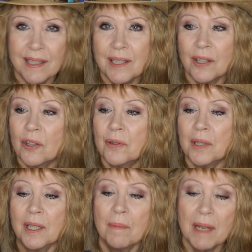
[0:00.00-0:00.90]
didn't include
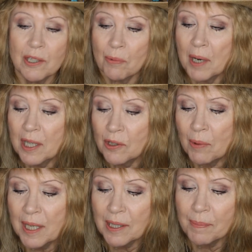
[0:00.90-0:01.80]
it in my
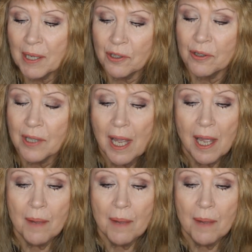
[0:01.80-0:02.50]
2020 specials,